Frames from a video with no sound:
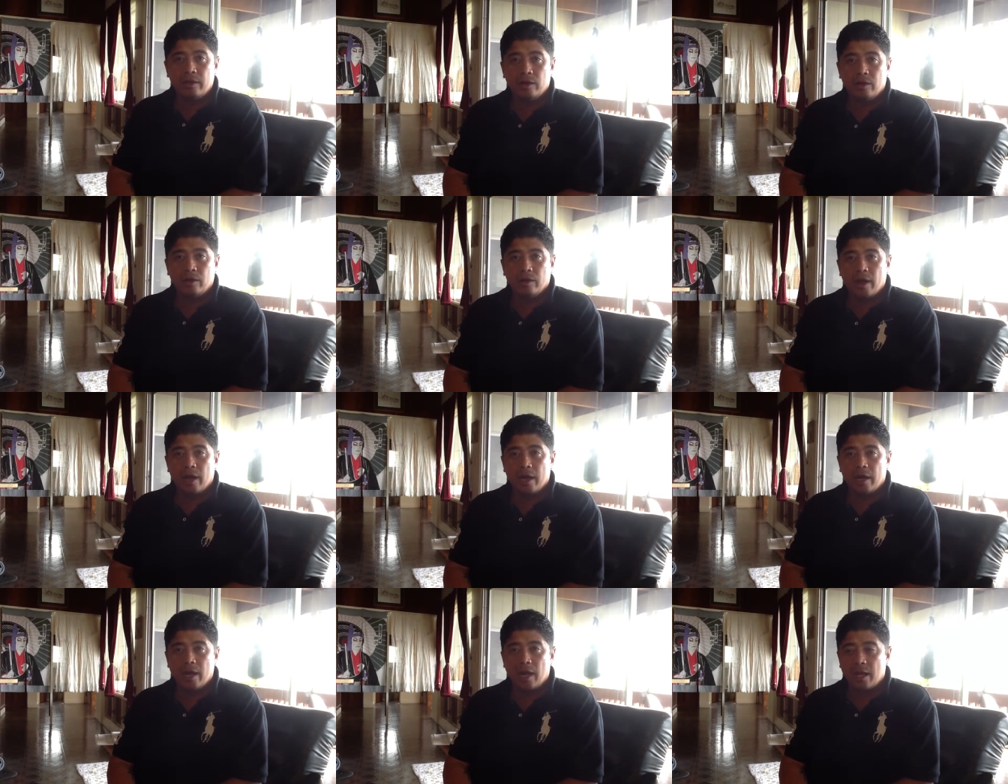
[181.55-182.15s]
know,
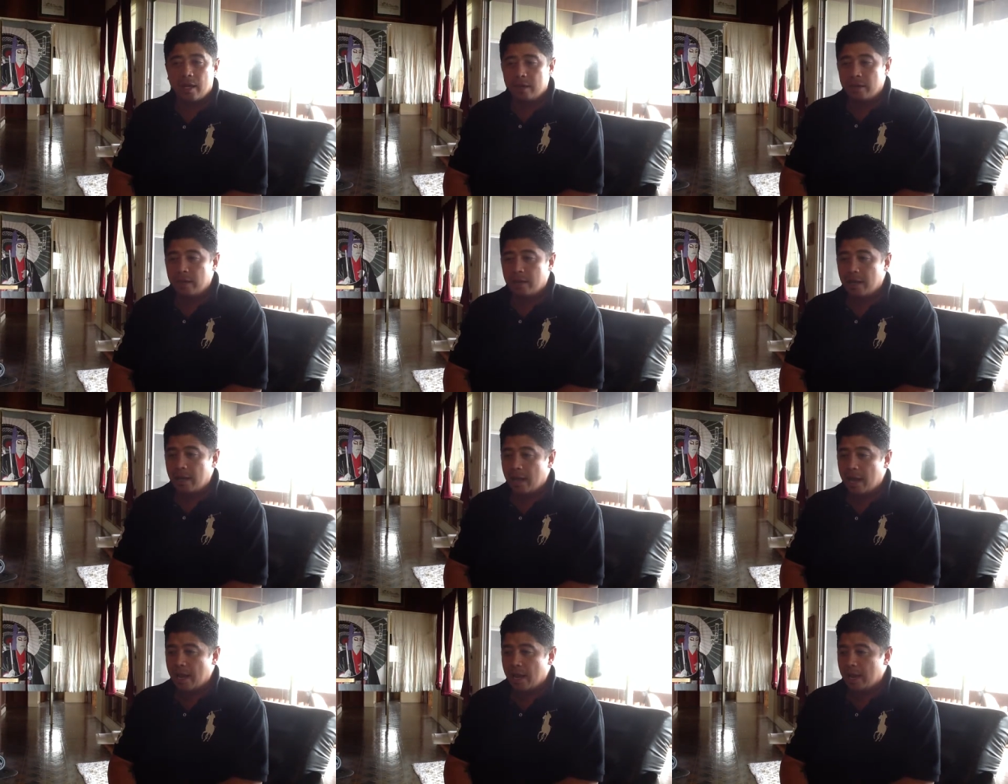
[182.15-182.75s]
and
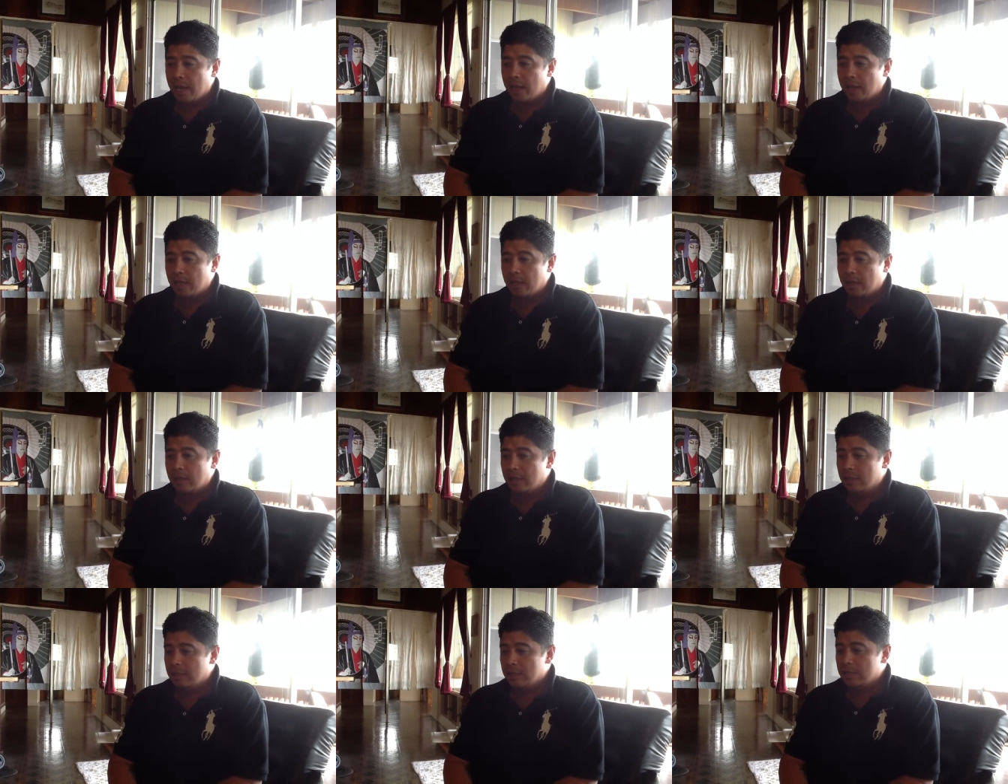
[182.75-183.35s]
and
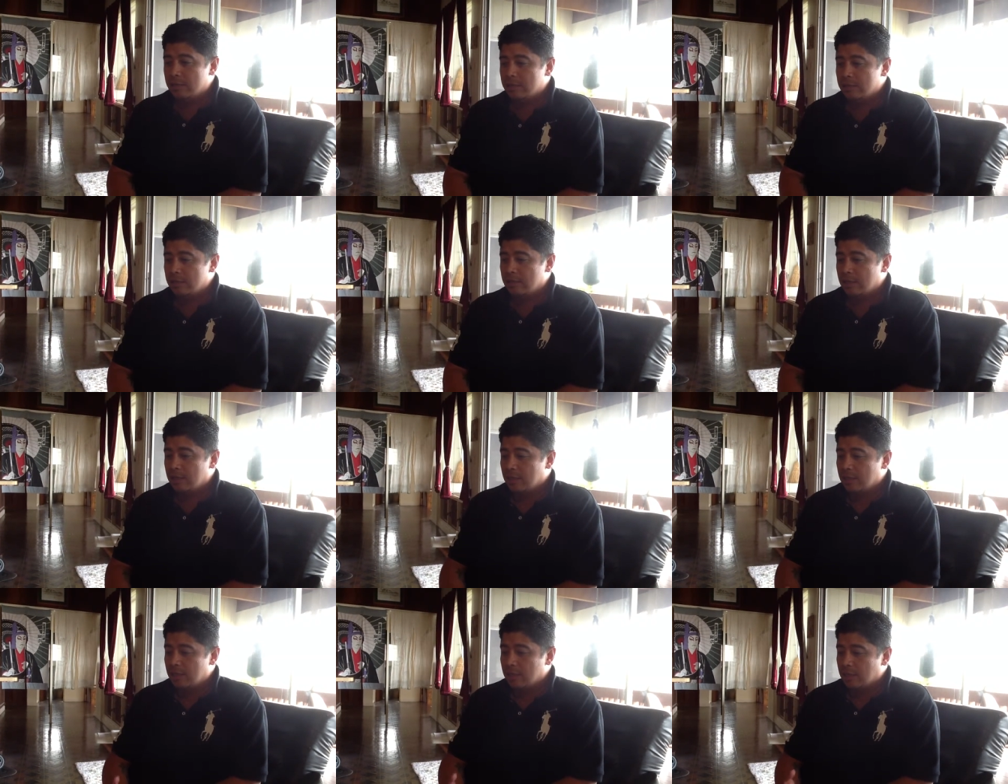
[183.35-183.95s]
and
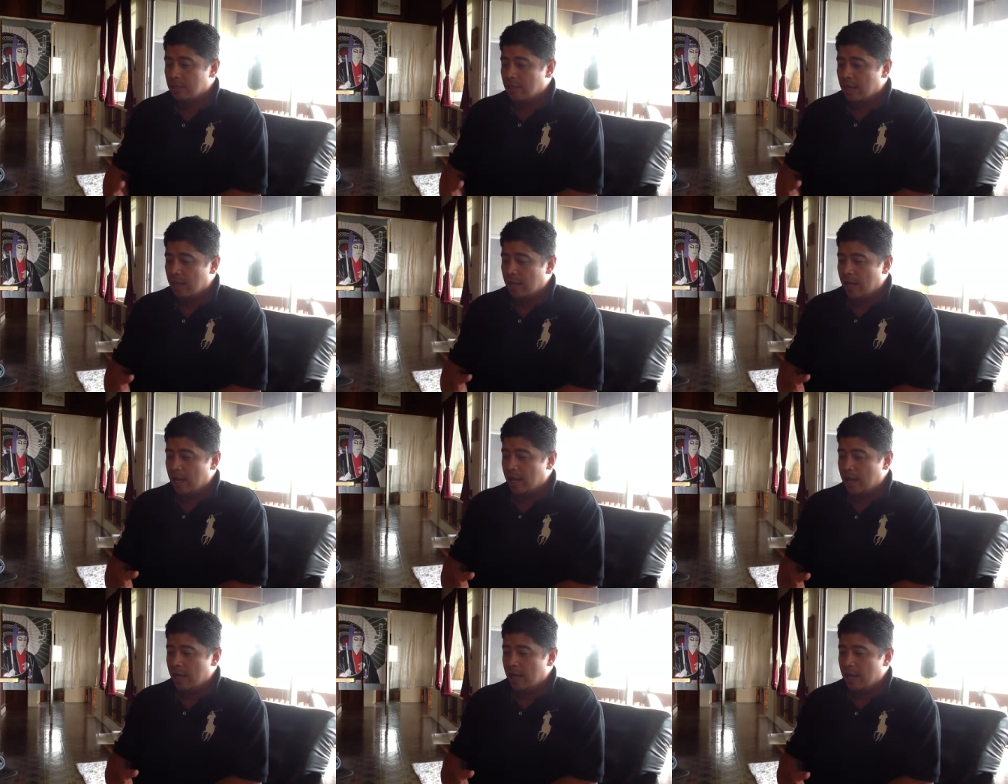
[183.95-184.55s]

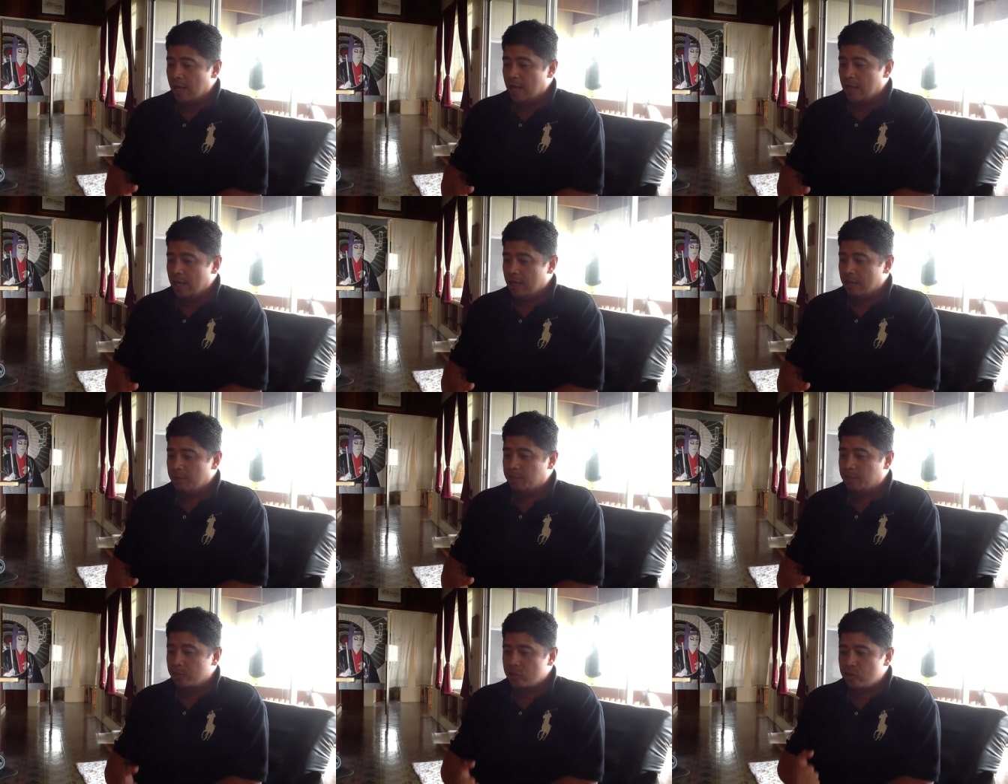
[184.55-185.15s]

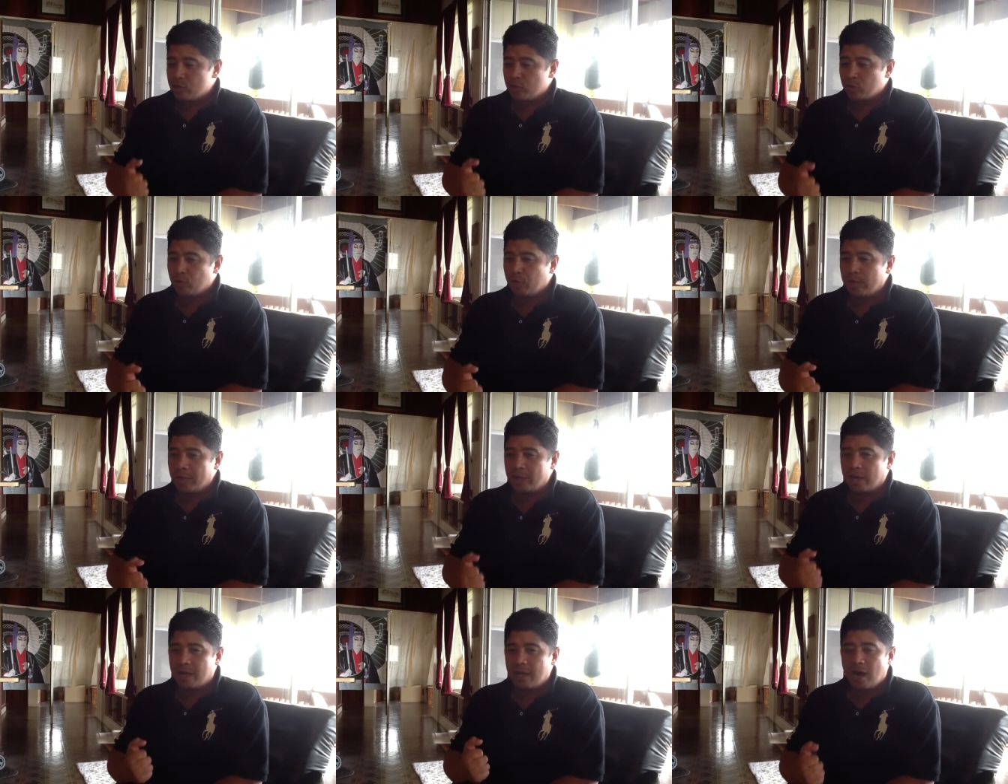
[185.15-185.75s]
and
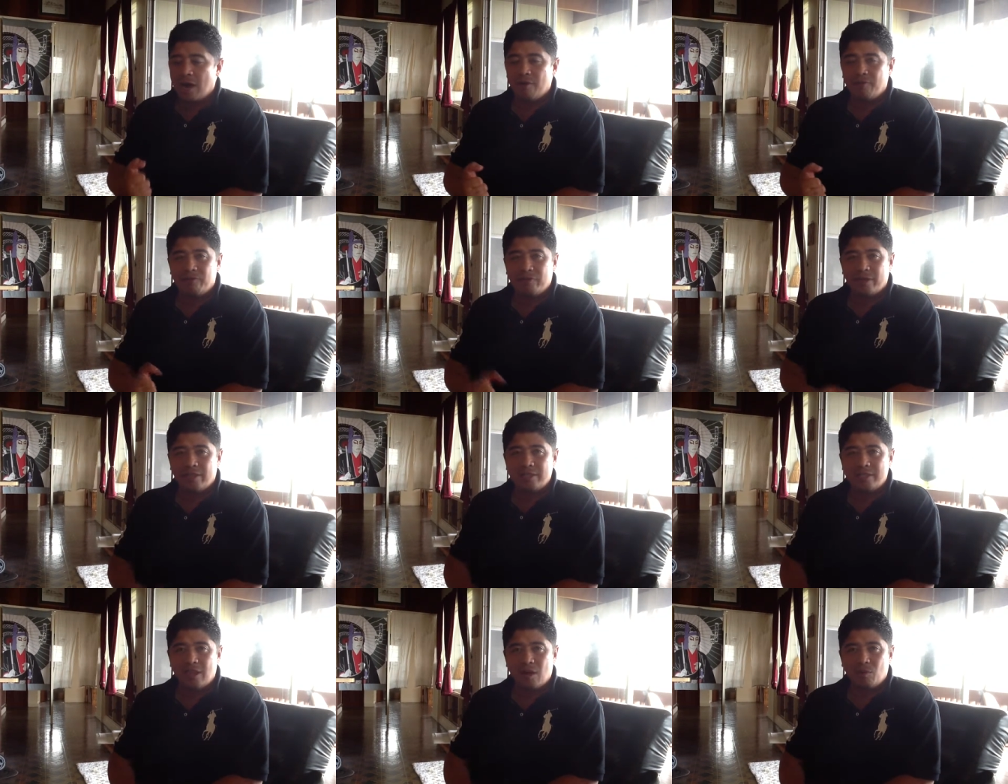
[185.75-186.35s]
pursuing the
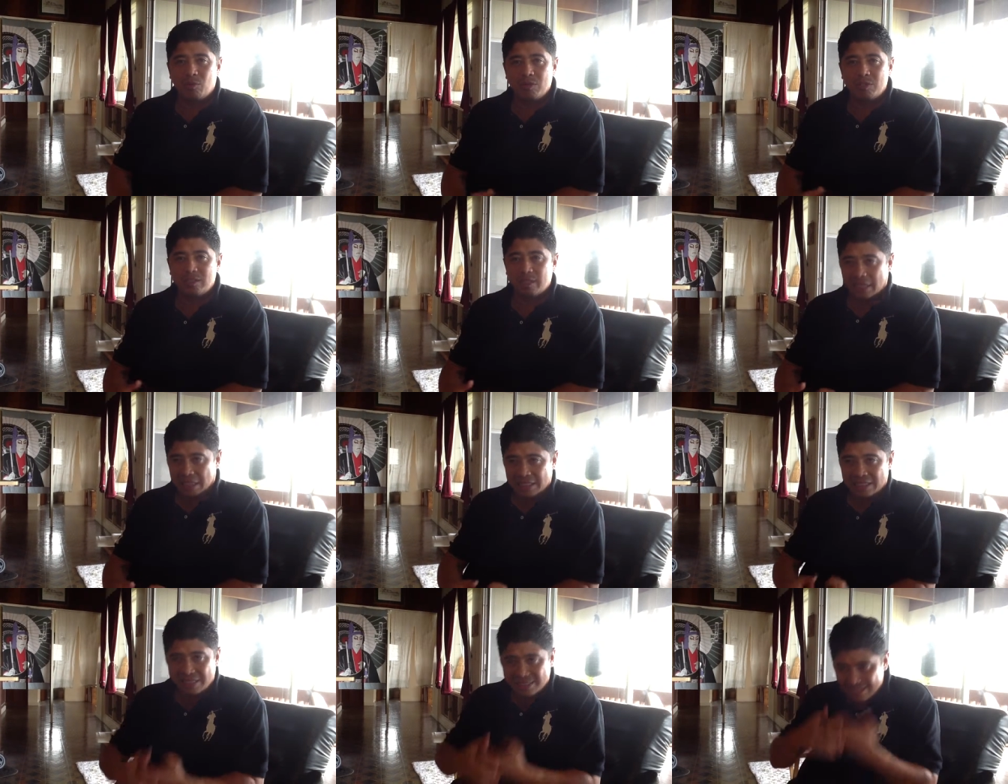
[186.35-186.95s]
confidence that was
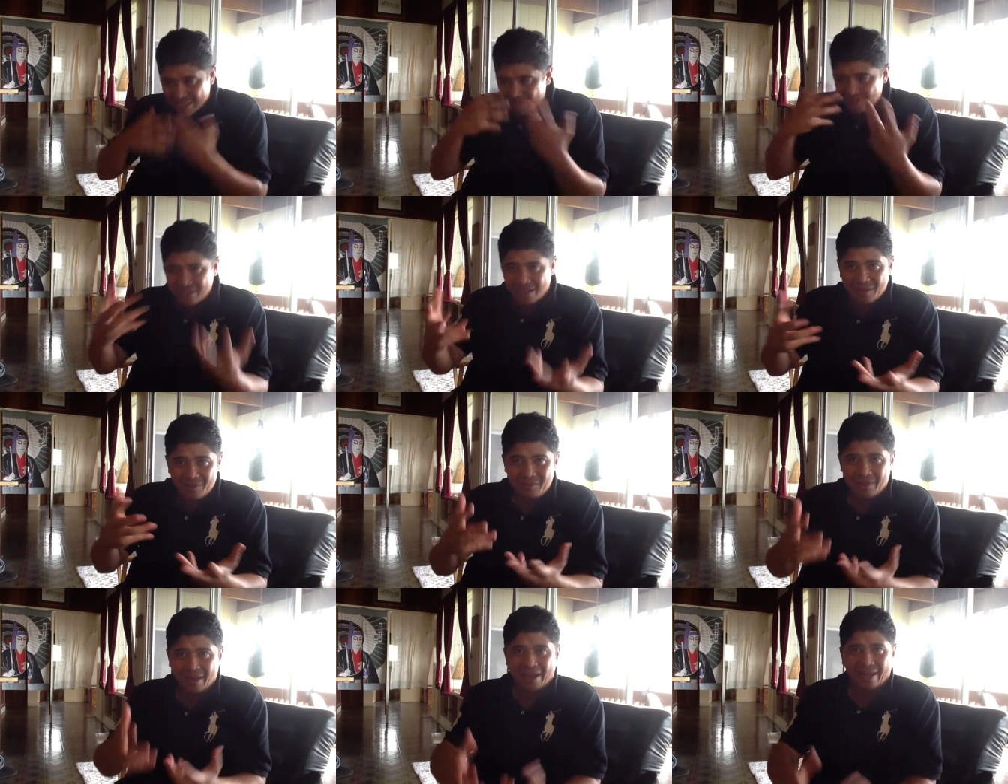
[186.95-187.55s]
instilled
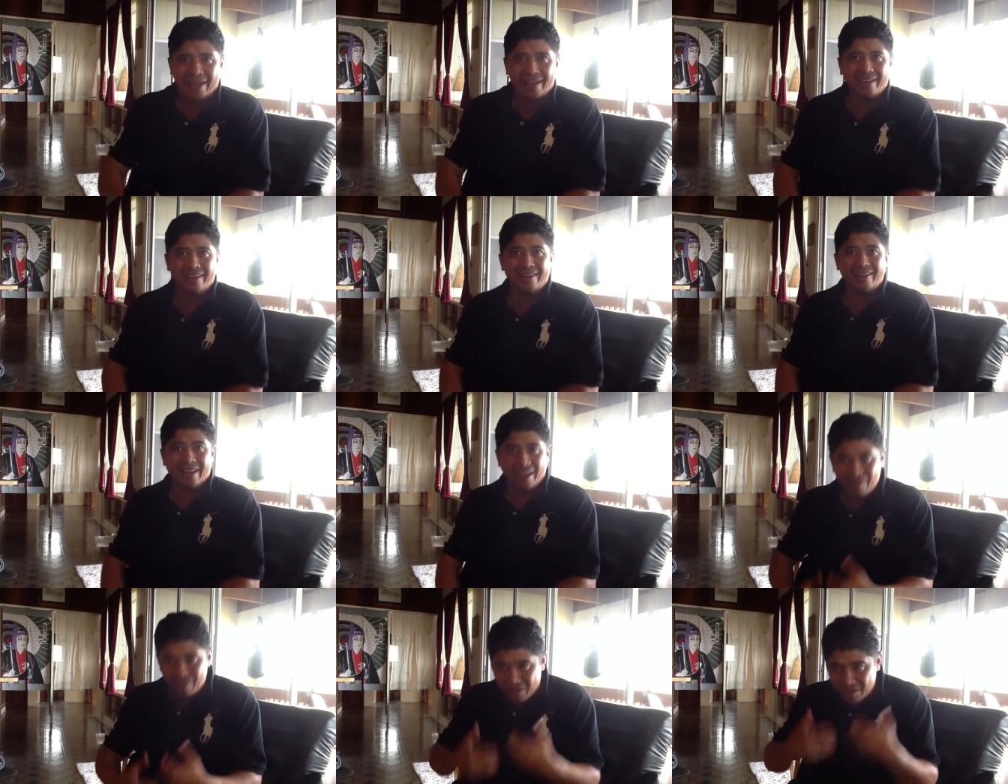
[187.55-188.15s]
in me,
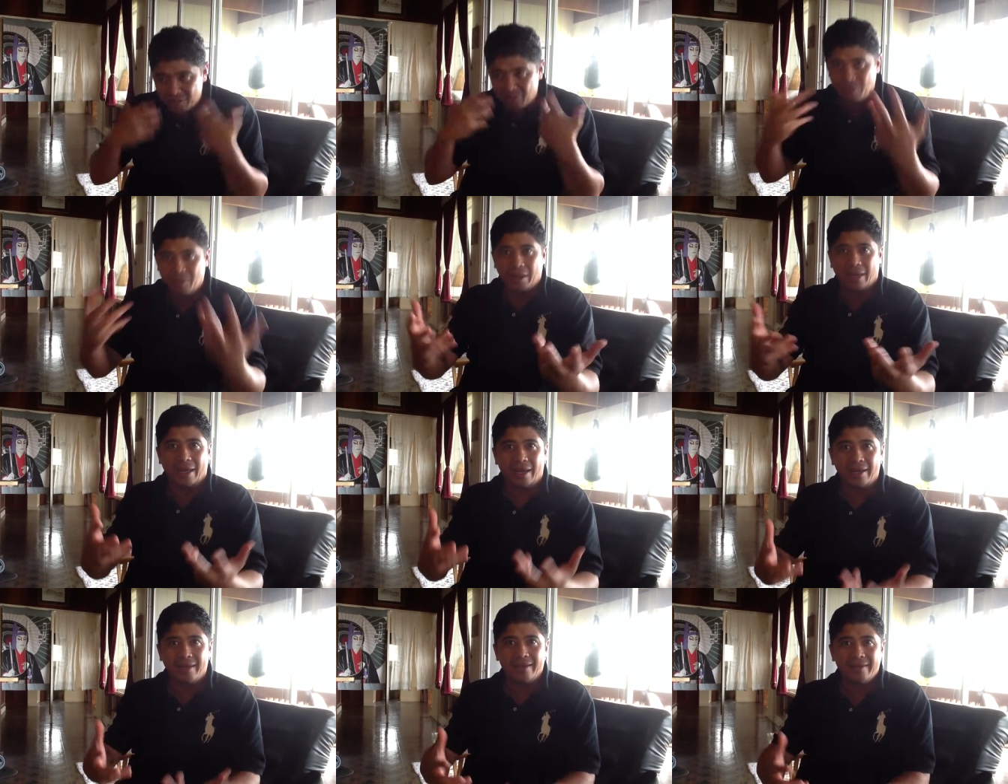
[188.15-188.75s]
given to
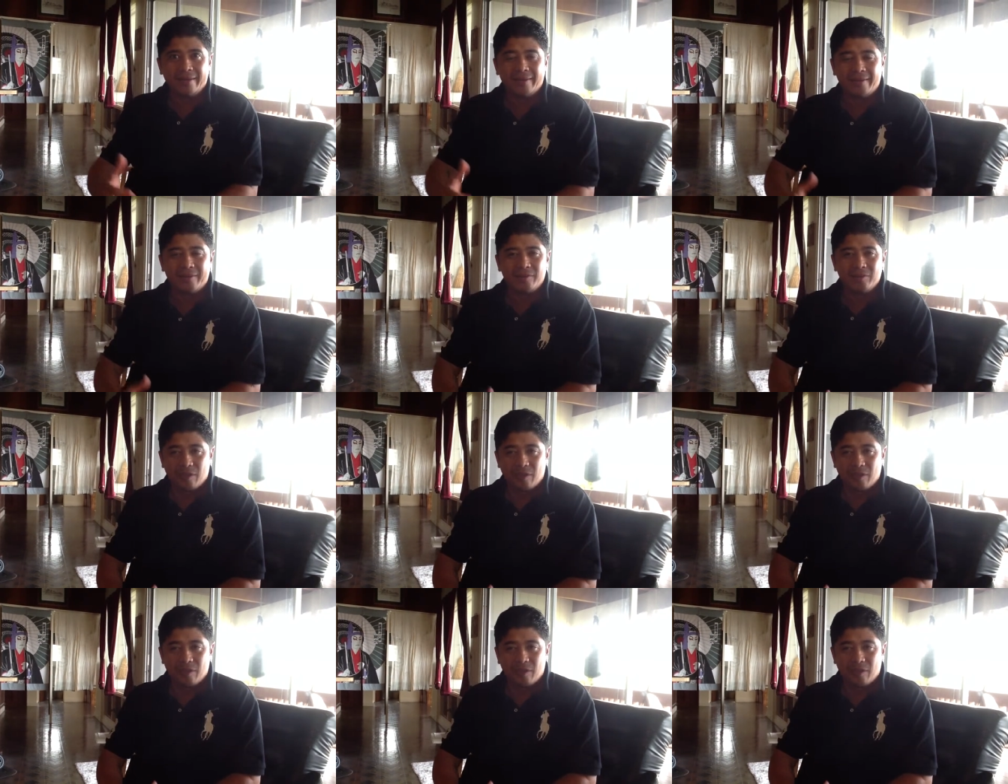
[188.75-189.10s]
me, mm.